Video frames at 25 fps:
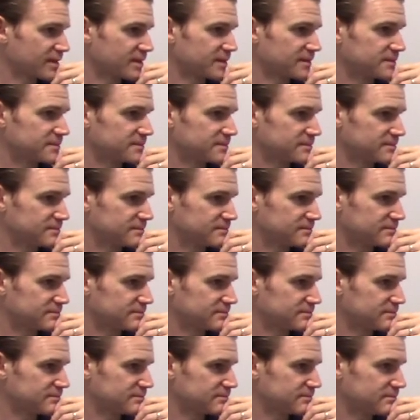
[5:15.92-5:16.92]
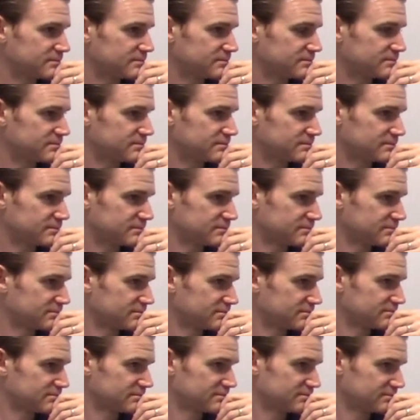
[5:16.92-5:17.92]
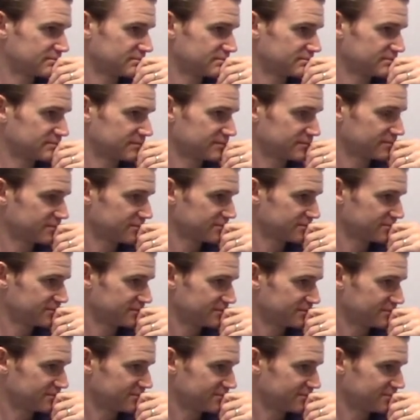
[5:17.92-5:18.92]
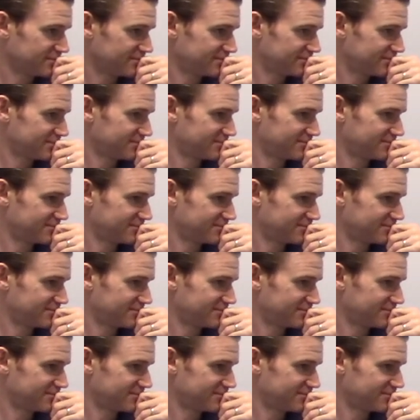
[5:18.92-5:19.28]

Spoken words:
No words are spoken by the person on screen.